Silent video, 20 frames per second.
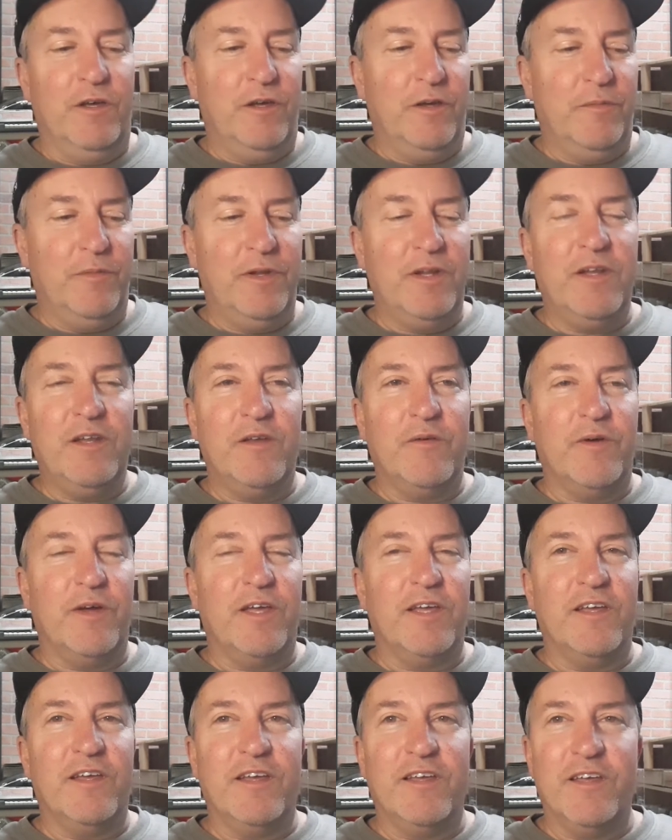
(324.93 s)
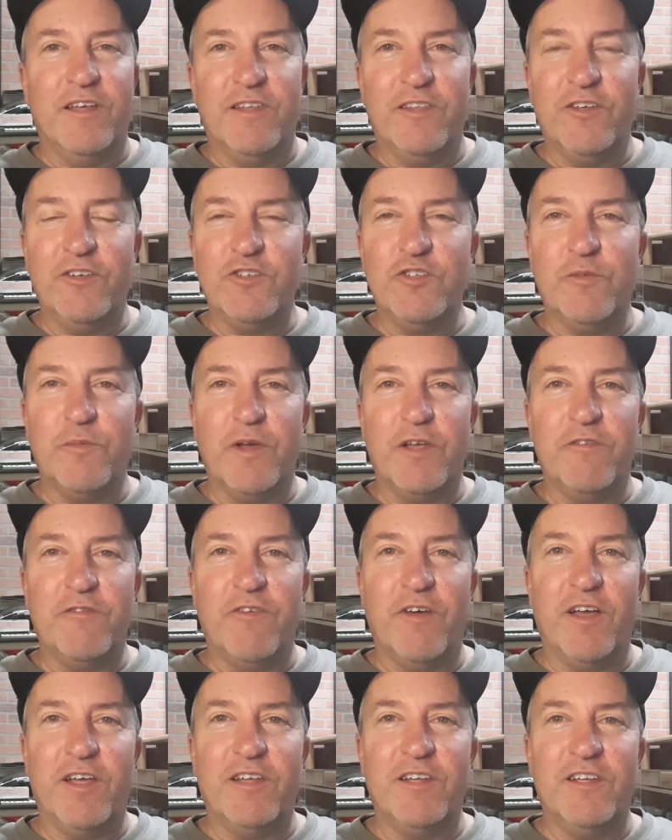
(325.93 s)
But anyway, those are my
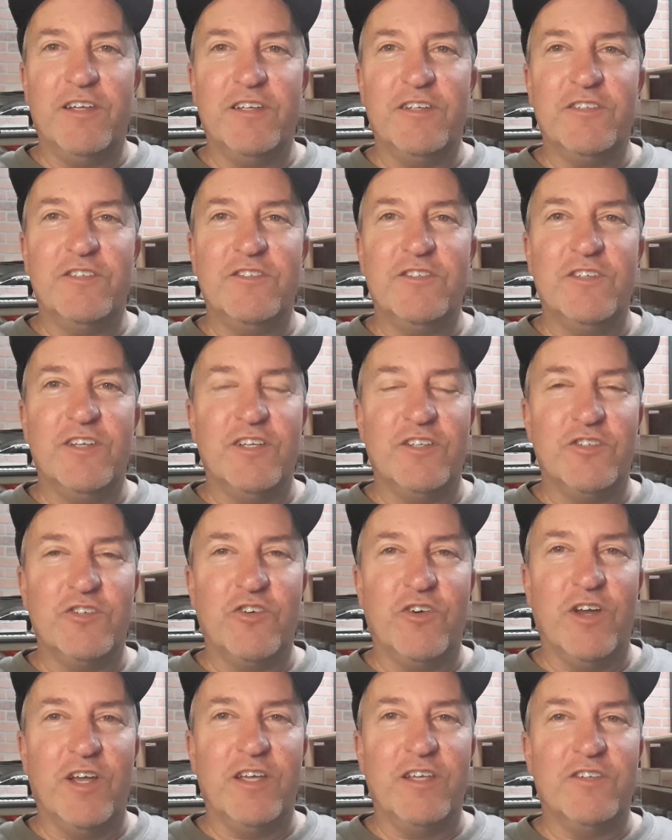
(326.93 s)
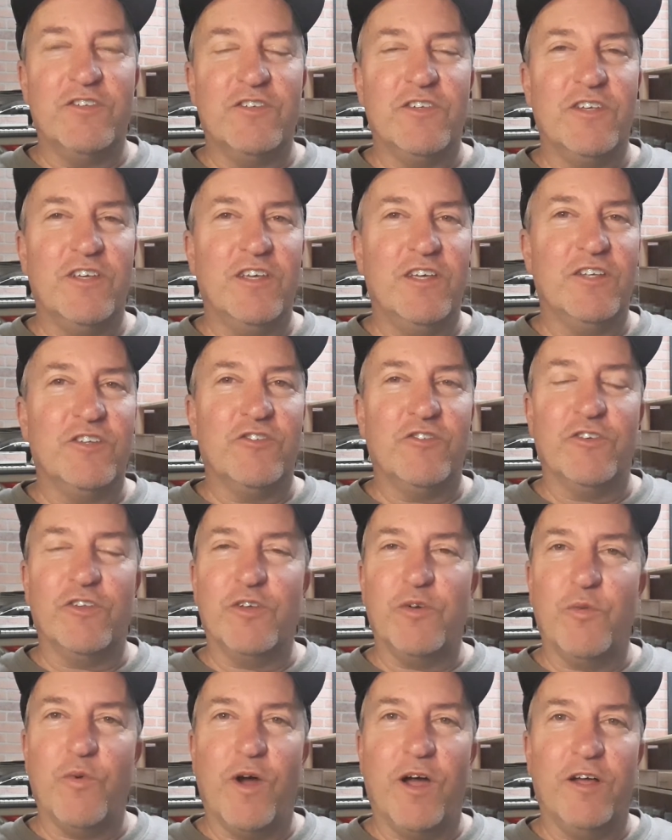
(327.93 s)
findings. It's crazy. It's really
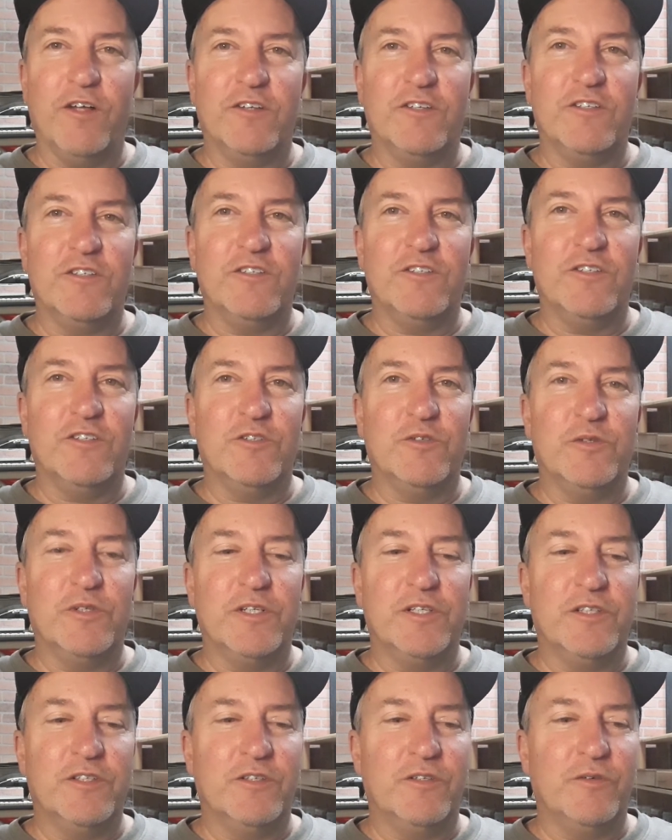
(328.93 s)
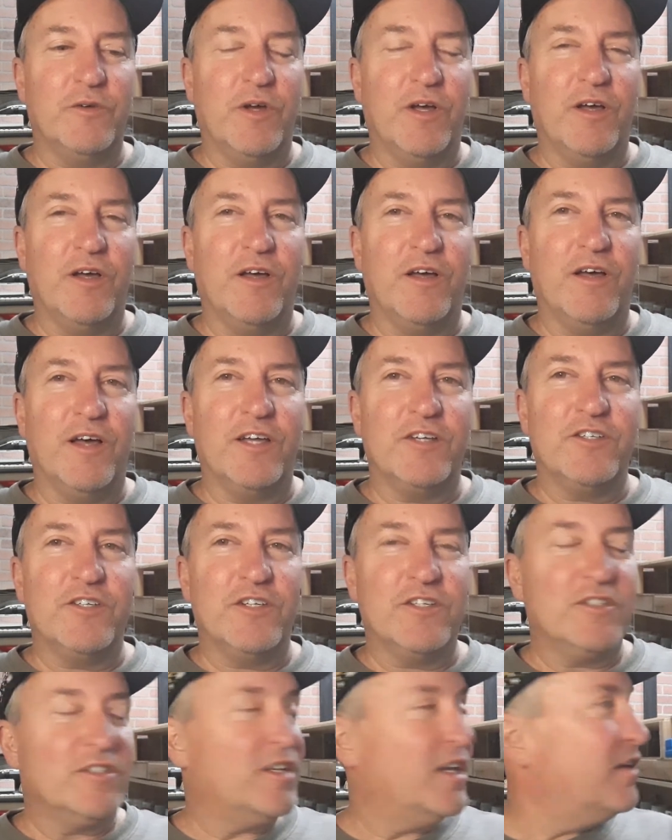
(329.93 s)
wild to deal with. I should
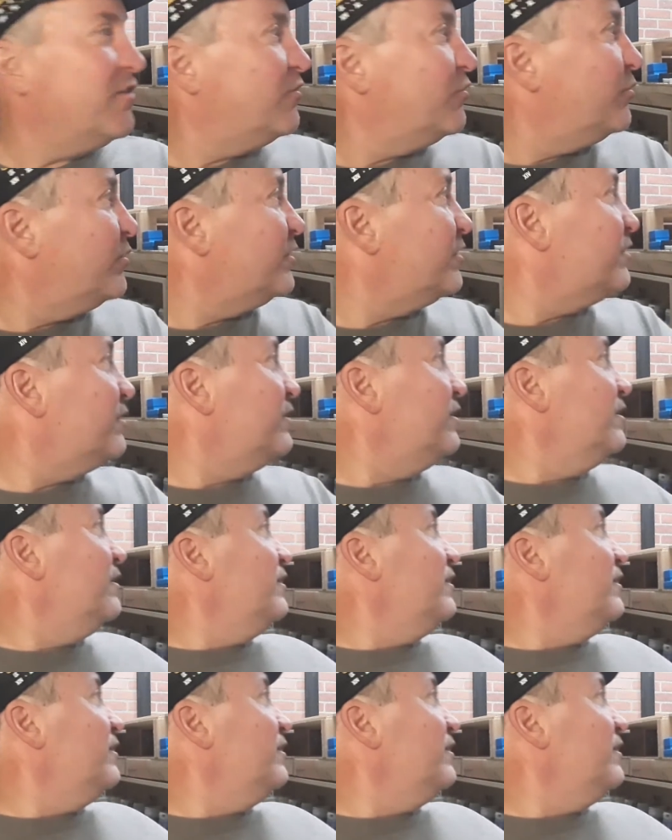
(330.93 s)
have saved one.